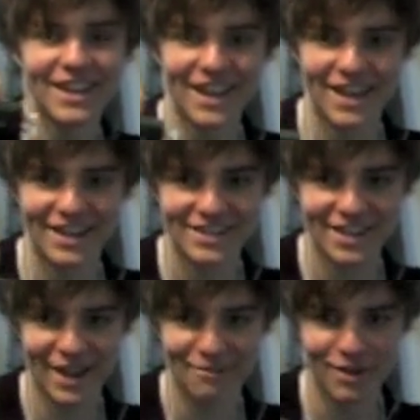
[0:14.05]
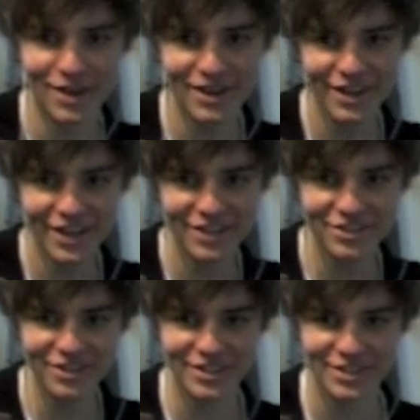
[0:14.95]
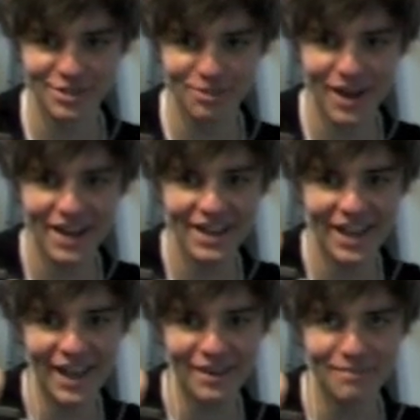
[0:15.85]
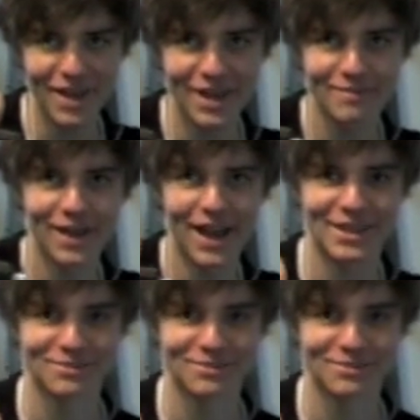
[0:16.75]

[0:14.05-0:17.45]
And it's got 128 megabytes,